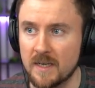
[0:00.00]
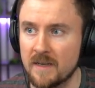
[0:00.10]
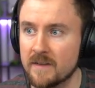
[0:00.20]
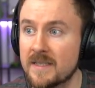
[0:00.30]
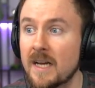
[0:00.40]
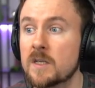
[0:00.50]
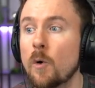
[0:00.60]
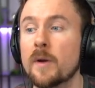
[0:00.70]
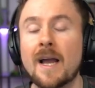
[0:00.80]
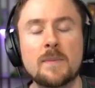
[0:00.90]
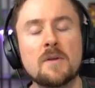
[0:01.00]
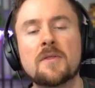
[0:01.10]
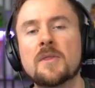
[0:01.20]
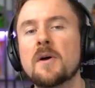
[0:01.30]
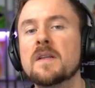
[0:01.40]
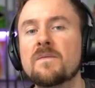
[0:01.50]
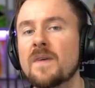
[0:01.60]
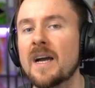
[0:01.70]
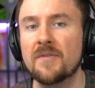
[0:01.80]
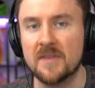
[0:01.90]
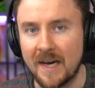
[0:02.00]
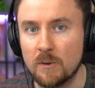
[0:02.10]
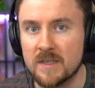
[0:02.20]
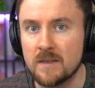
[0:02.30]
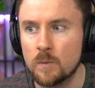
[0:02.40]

This is now going up to 35,000,